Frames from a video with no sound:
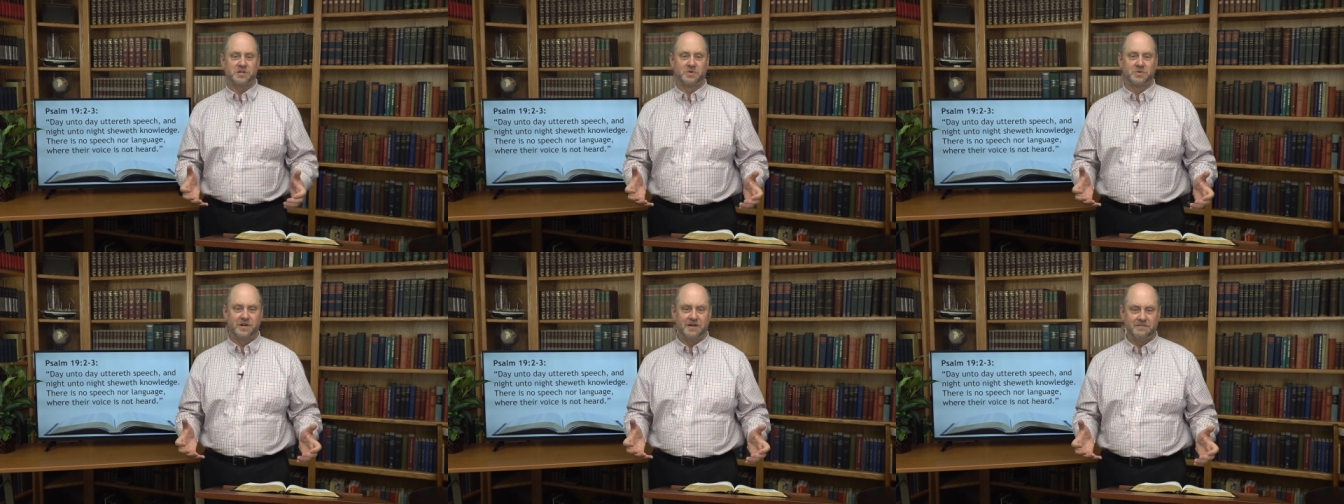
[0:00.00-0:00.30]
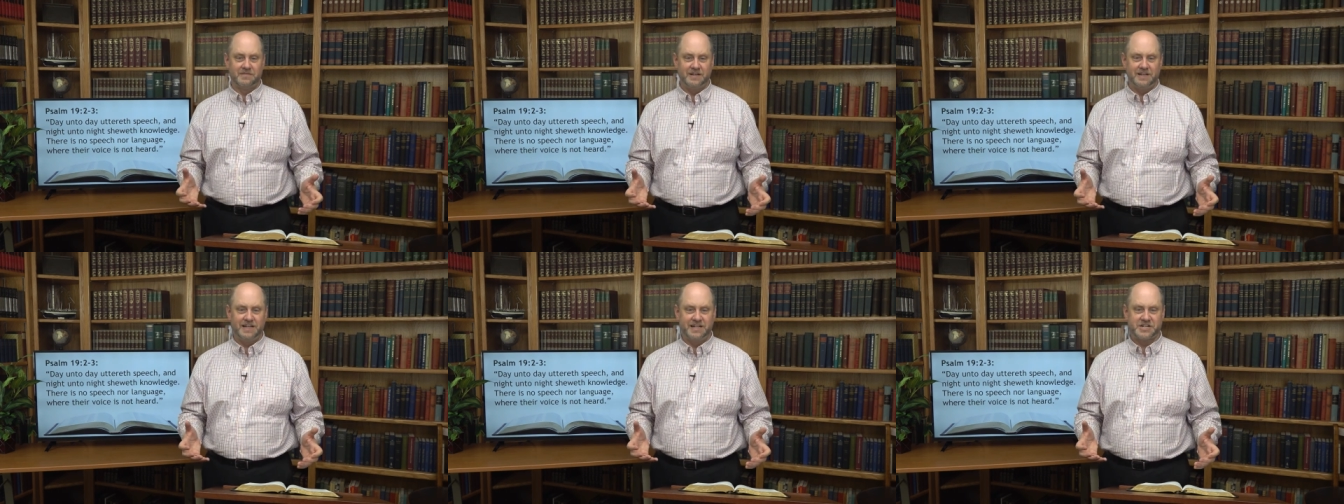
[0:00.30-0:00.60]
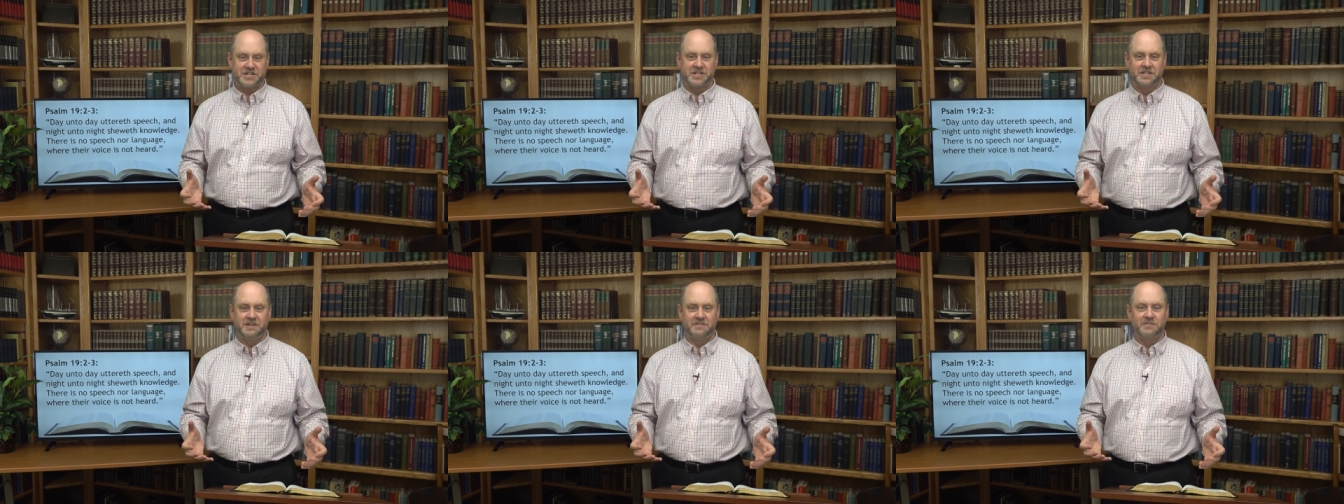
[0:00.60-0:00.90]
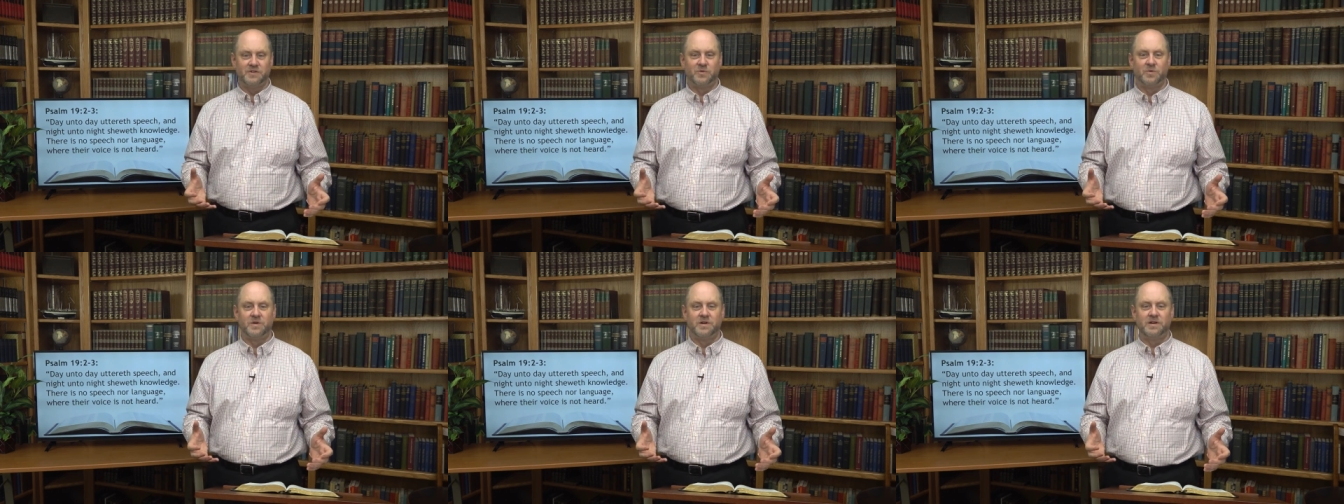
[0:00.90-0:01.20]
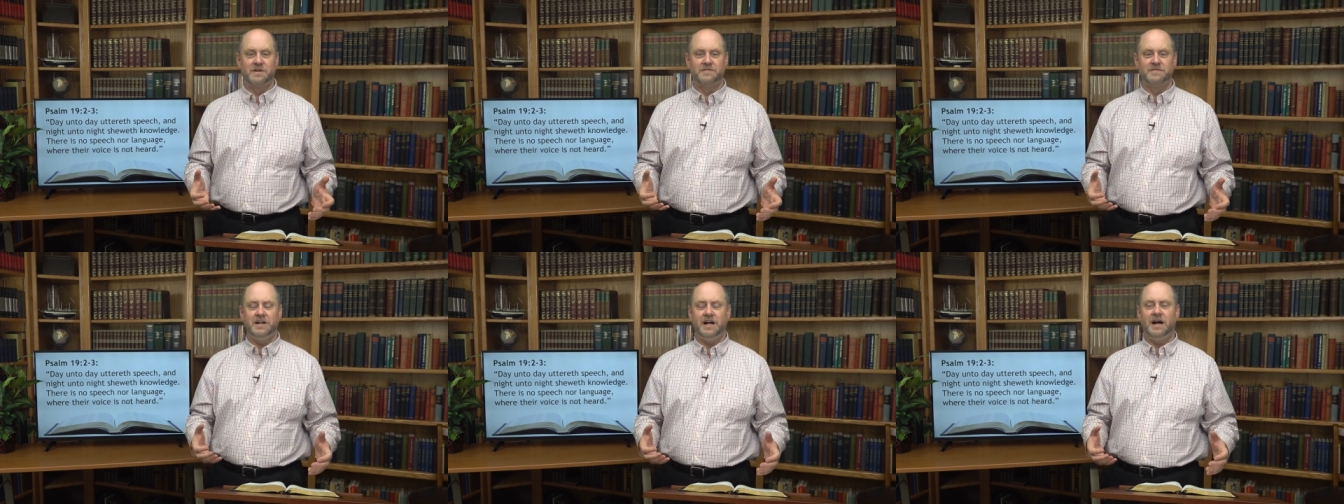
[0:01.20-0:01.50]
revelation of the Word
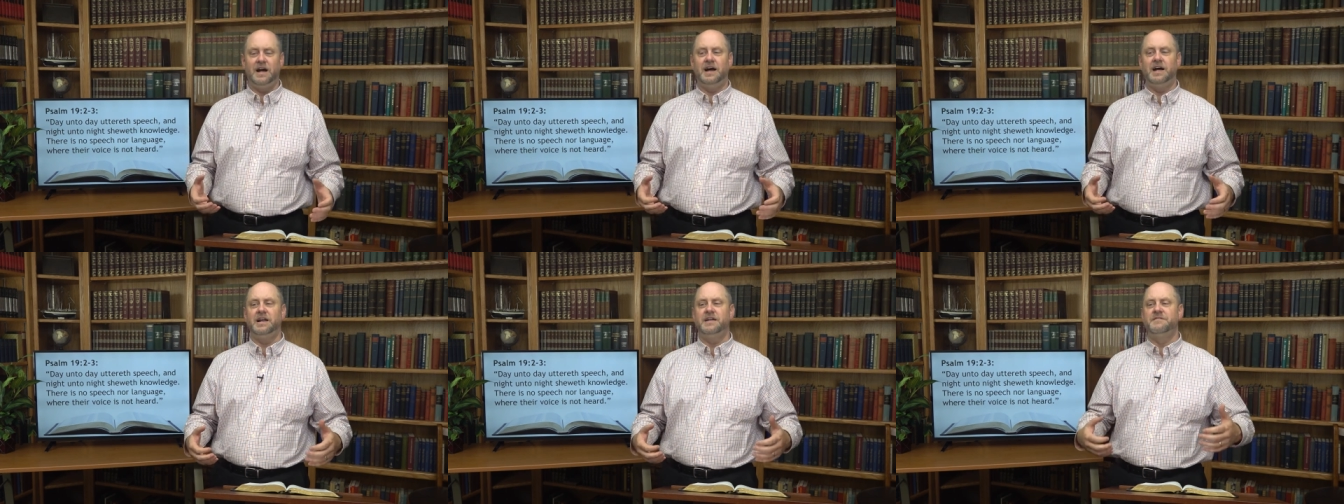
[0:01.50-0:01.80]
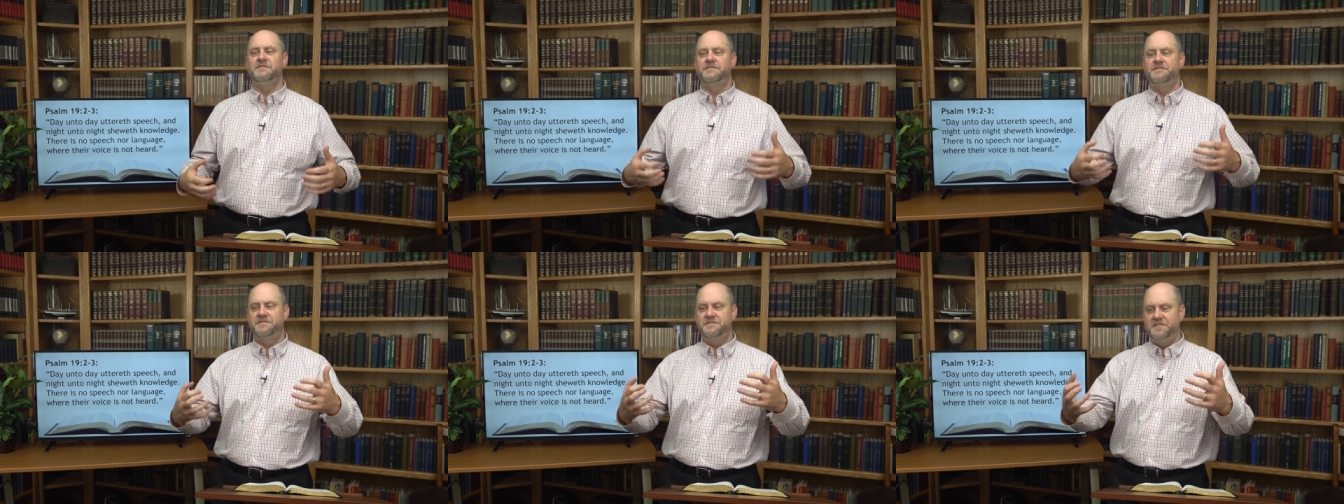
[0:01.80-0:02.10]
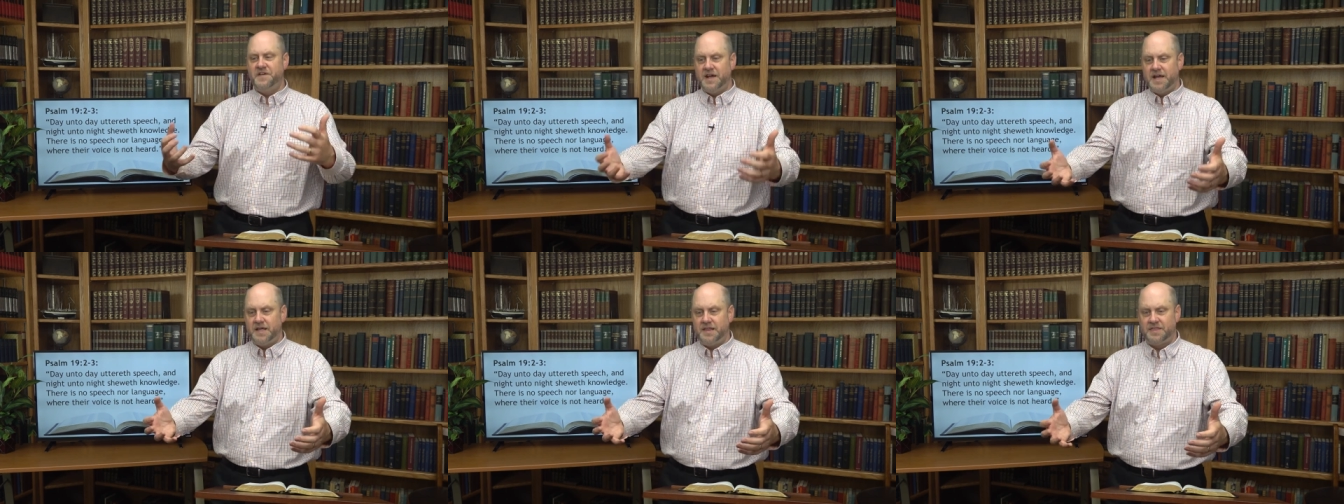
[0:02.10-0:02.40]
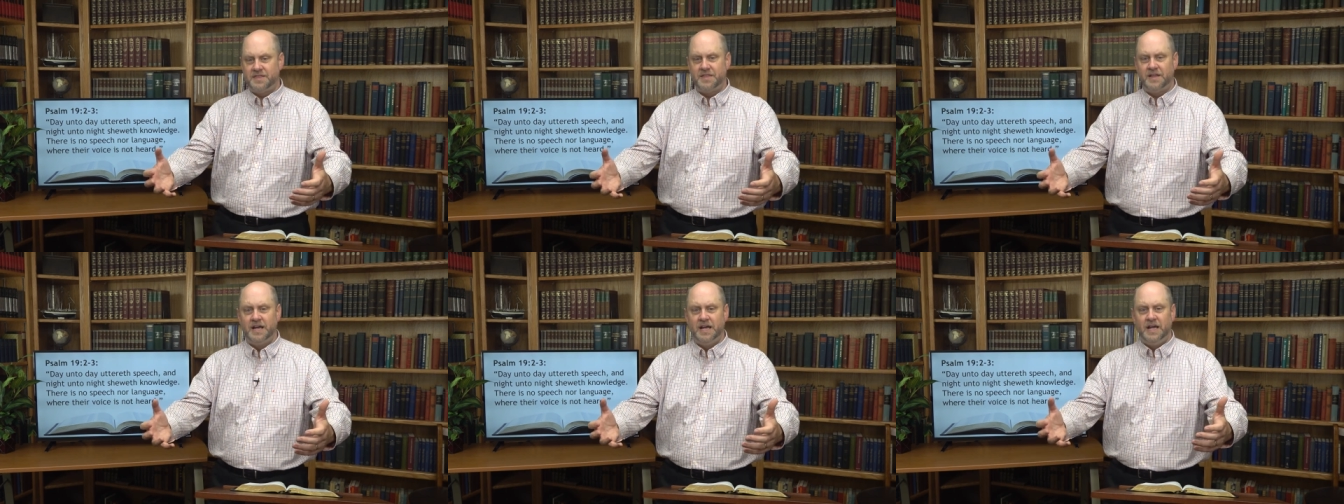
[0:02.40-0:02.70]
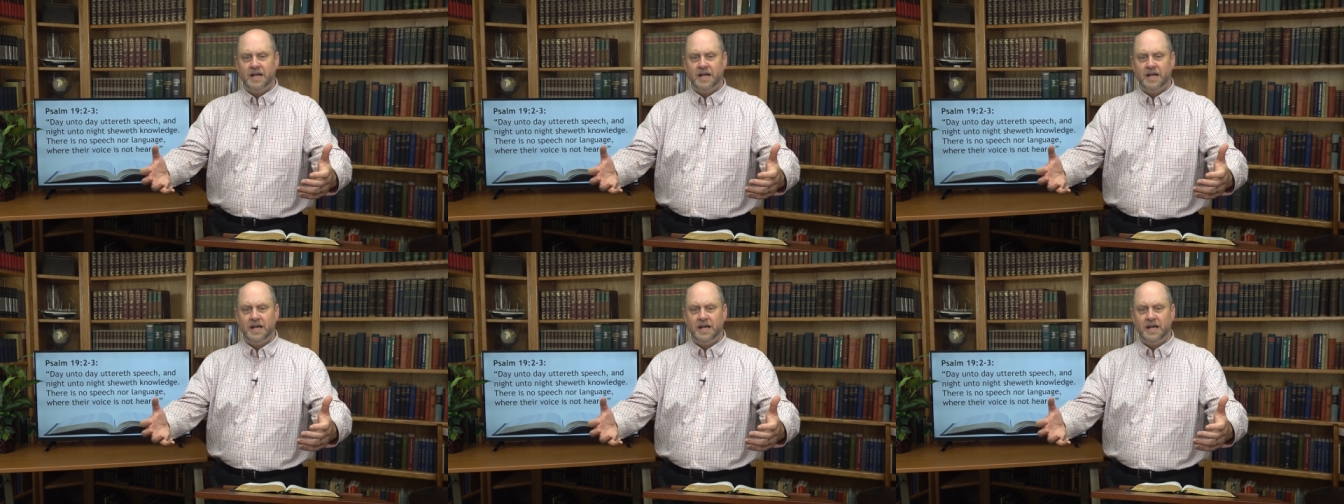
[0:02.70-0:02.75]
of God and faith